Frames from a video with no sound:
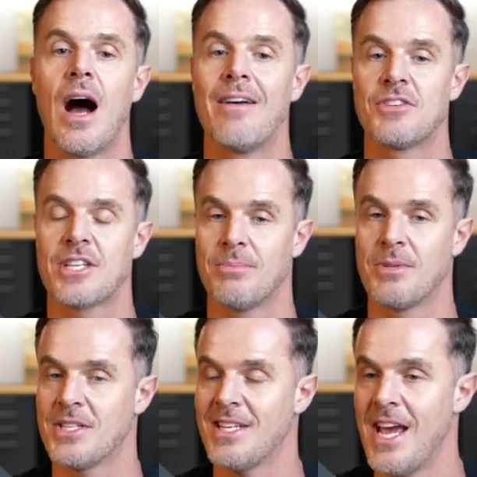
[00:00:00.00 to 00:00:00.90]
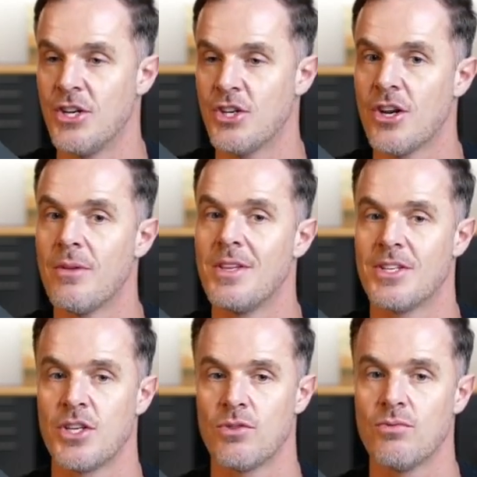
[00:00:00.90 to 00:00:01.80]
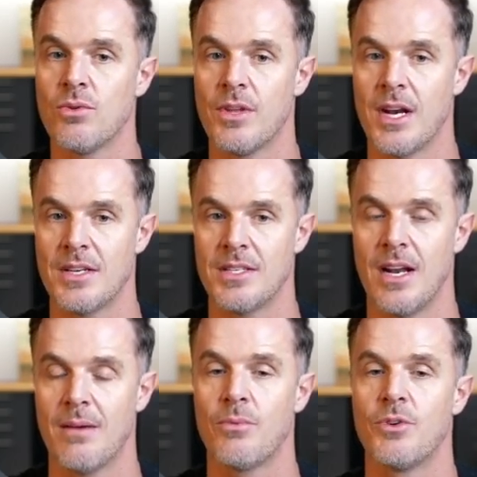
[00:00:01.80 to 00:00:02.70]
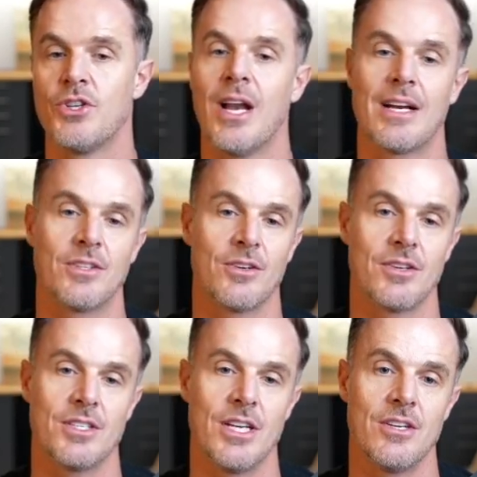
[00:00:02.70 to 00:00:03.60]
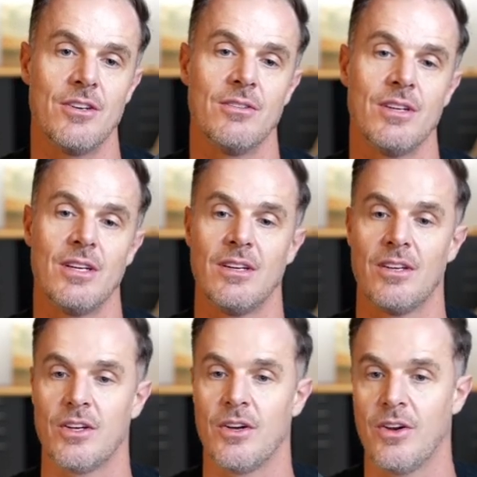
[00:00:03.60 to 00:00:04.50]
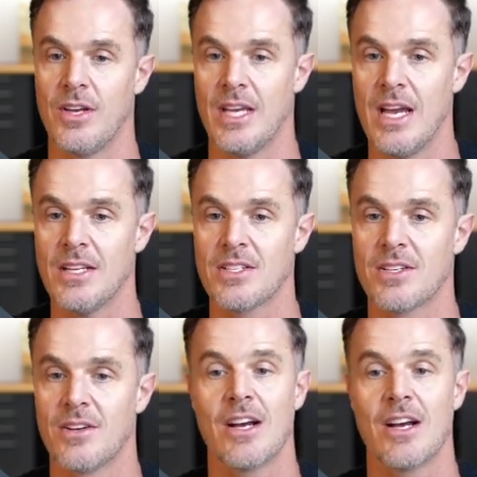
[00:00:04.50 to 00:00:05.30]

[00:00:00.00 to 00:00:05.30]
I've skipped a stage. This is a rule that I set up. Would you like to continue? I can go yes.